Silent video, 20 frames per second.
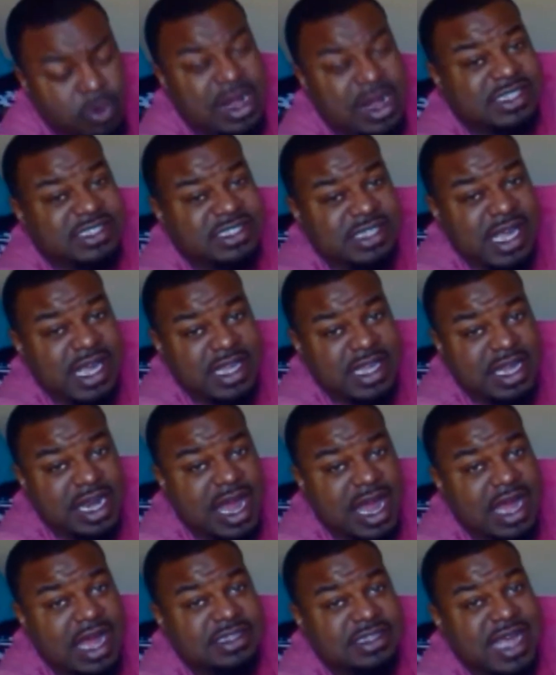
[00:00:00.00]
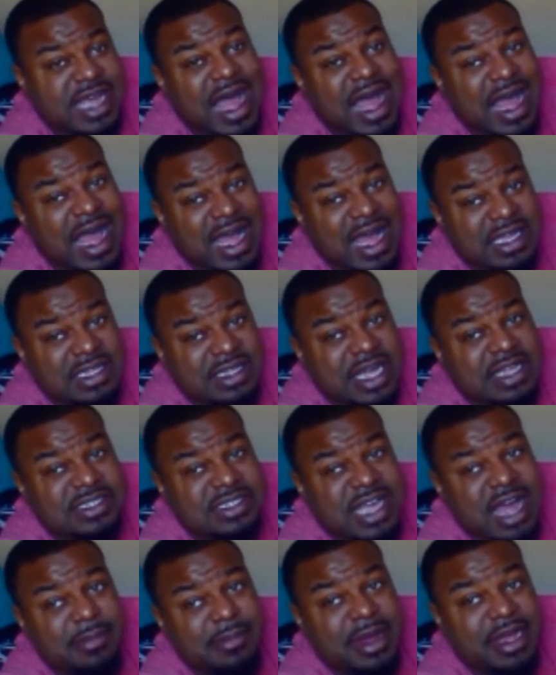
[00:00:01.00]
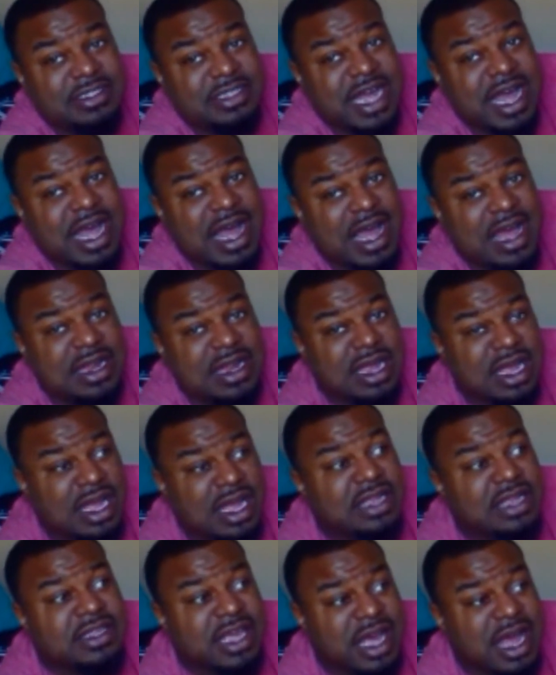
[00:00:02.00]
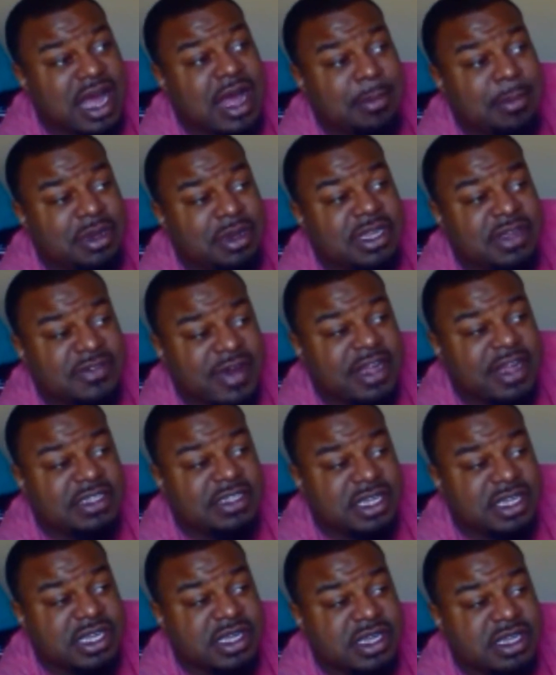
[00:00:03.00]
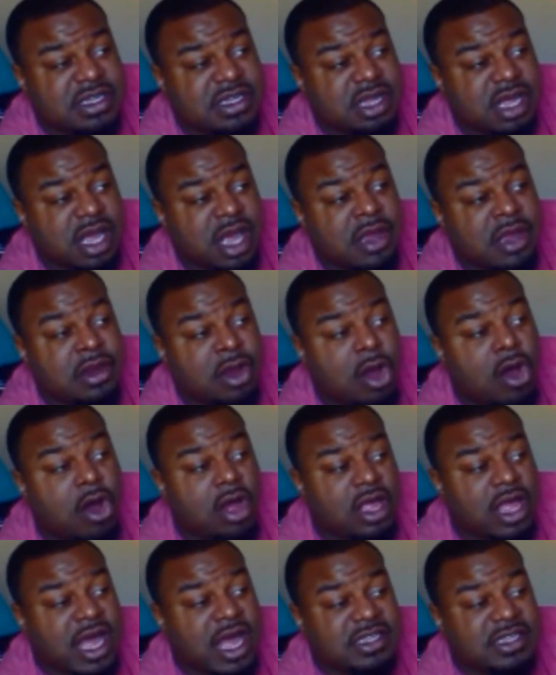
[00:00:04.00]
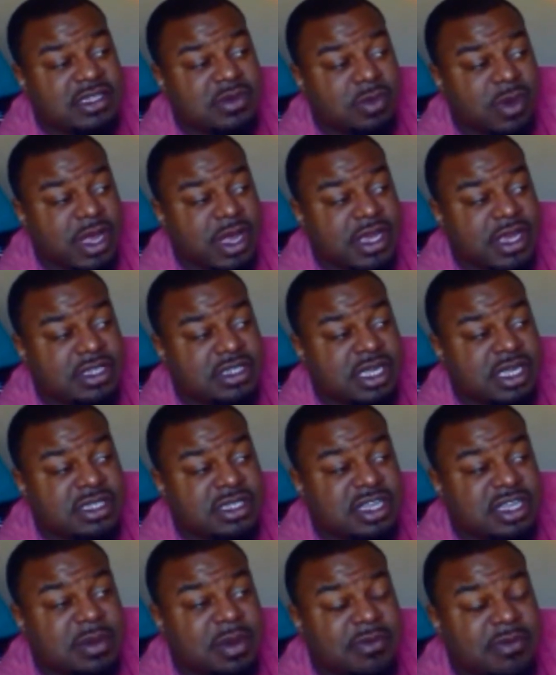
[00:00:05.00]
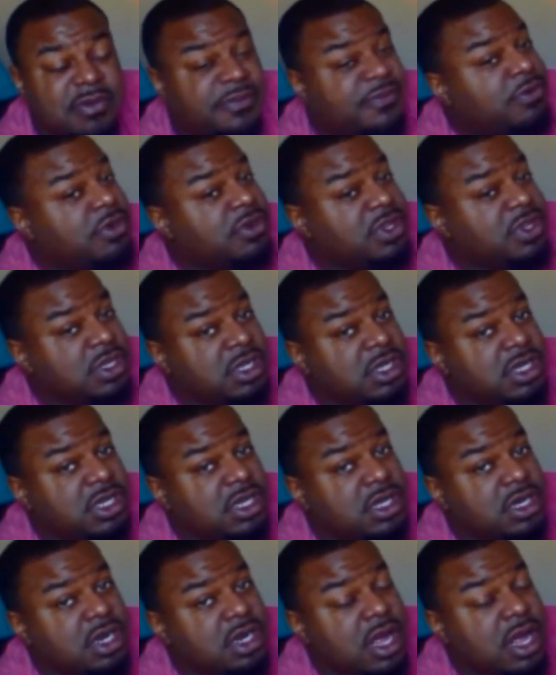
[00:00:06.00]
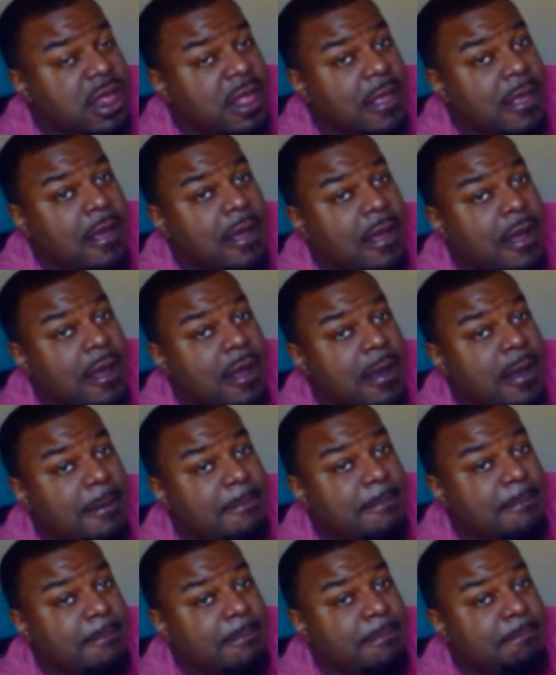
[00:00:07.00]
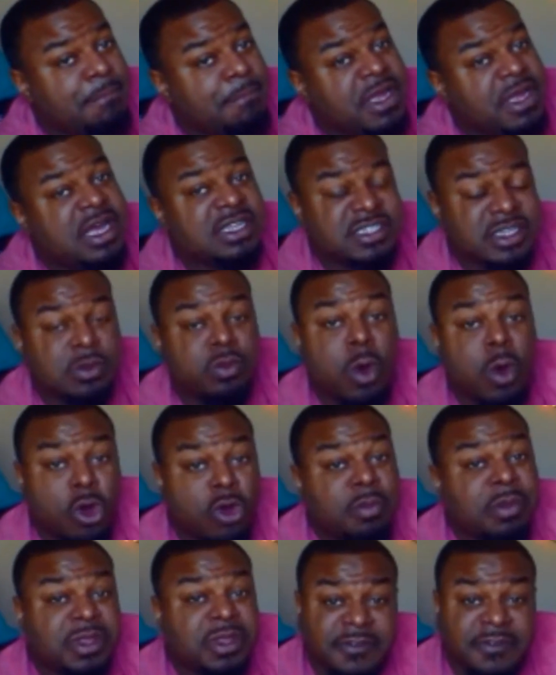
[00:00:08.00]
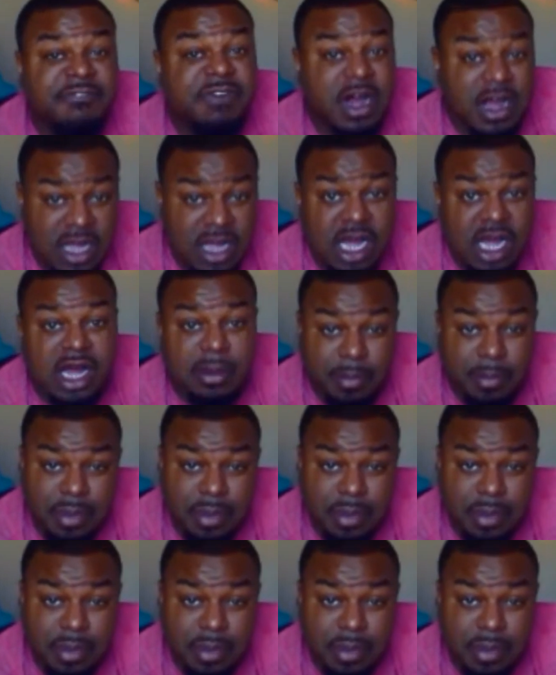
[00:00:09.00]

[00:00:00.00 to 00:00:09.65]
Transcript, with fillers: I say that I died, that time I died, yeah, I believe I did in all kinds of ways, and some of it for the good, um, because it woke me the fuck up.